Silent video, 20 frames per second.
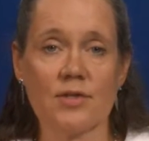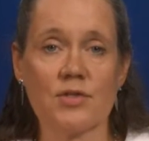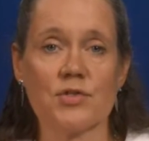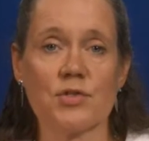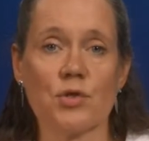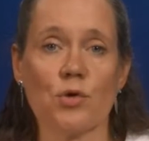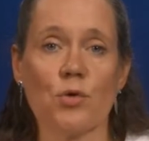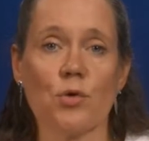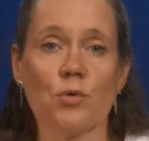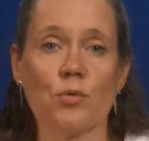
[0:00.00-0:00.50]

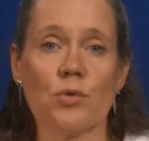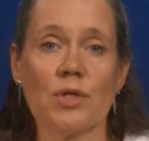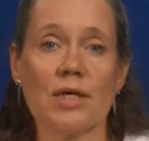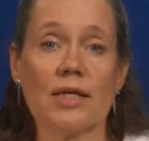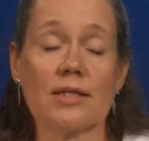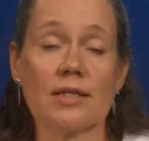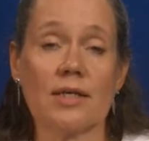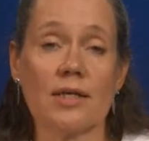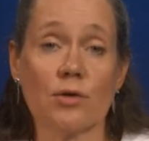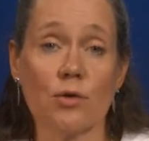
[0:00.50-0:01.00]
So
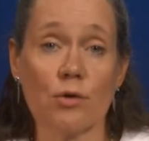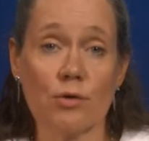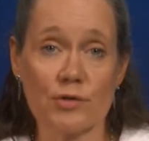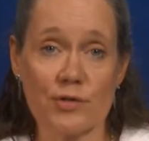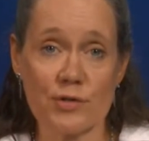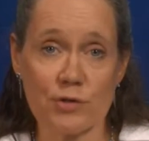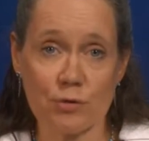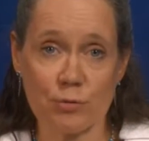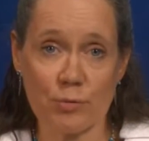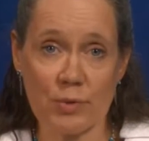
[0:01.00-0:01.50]
that can
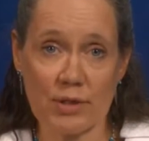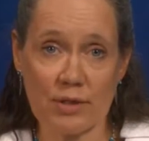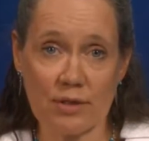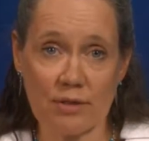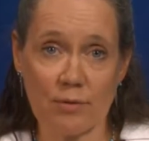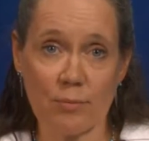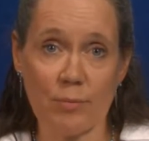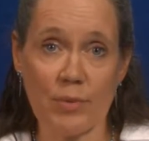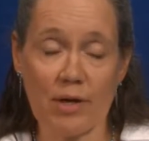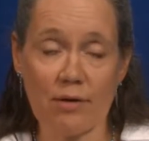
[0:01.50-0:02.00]
also
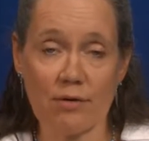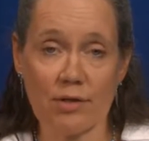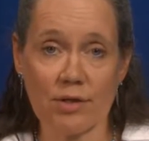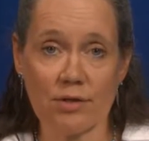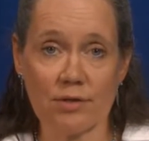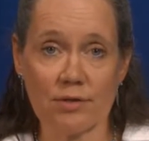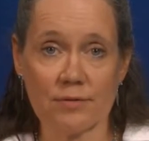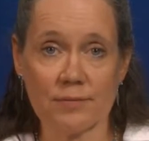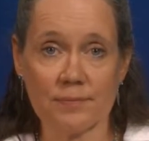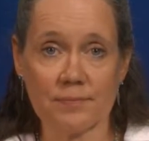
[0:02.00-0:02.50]
be a
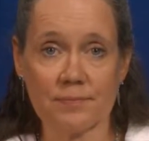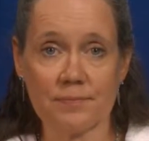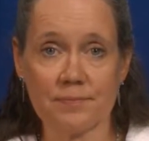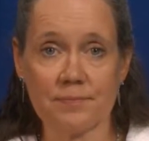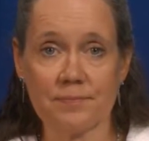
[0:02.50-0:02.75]
barrier.